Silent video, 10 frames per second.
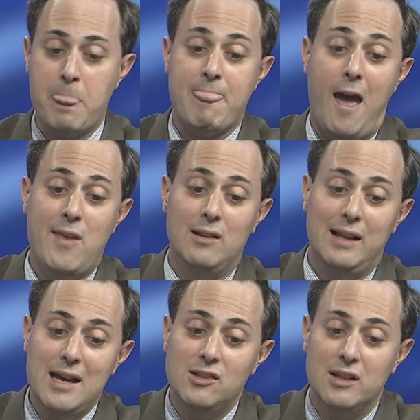And then
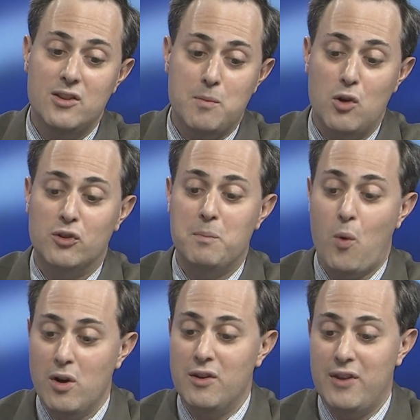lastly, the most
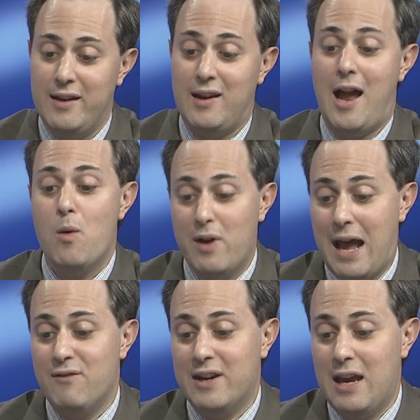important thing that I would
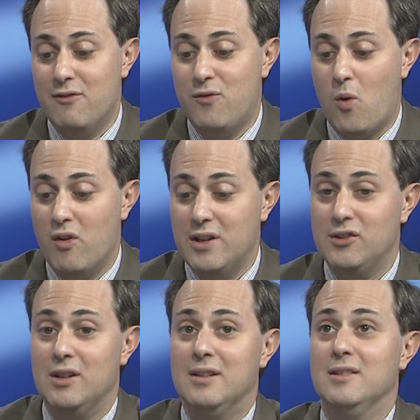advocate for
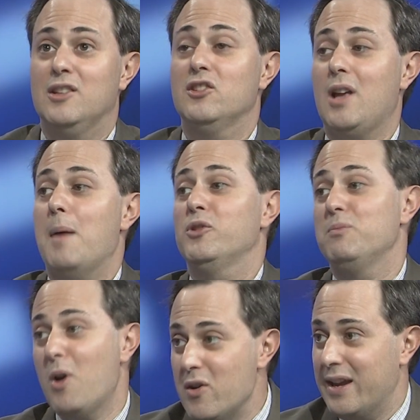is to stop
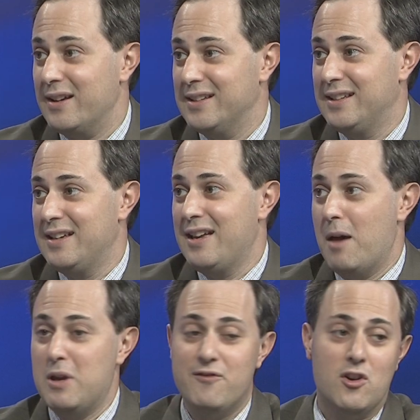smoking. I
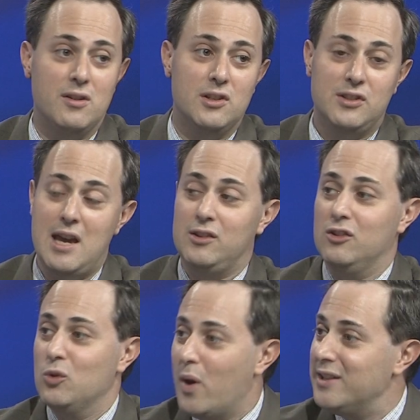mean, for goodness sakes, it's
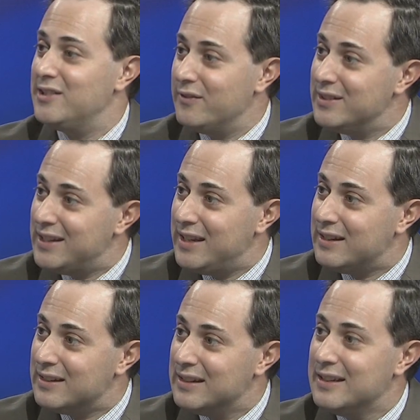
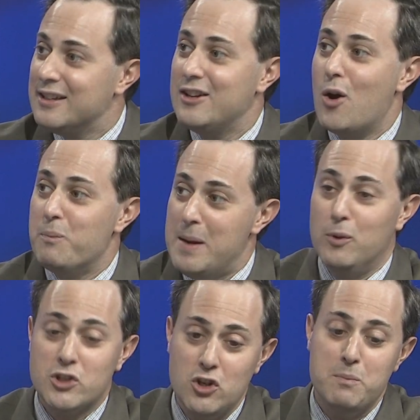2017. People
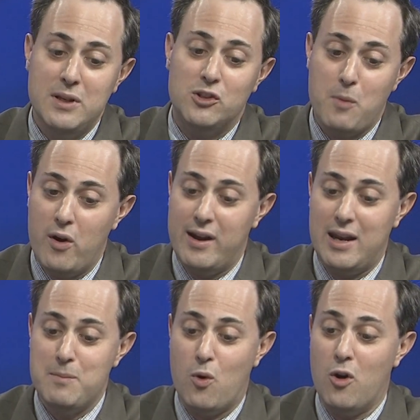shouldn't be smoking
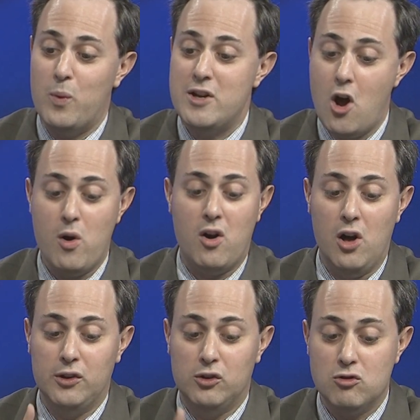anymore. We know it
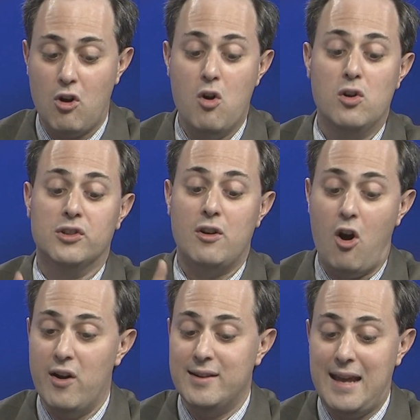causes strokes and
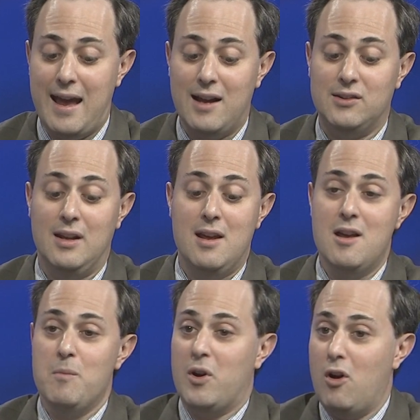heart attacks,
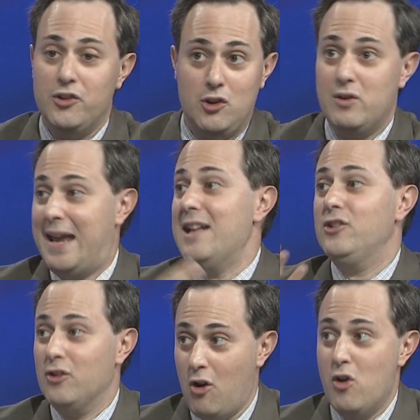but also
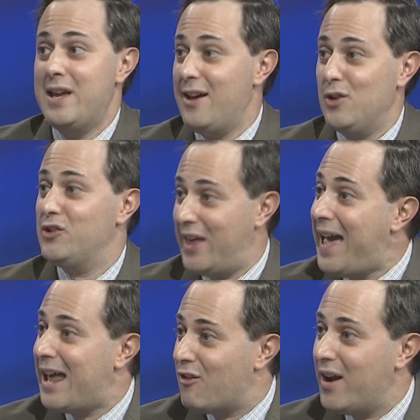cancer. Oh yeah, there's
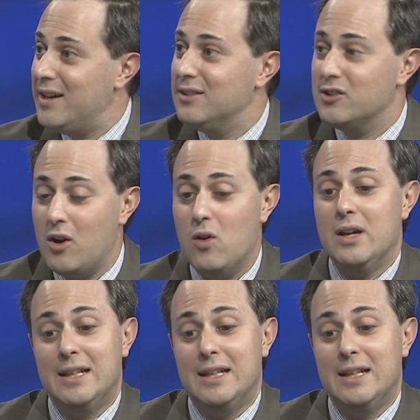that, right? So,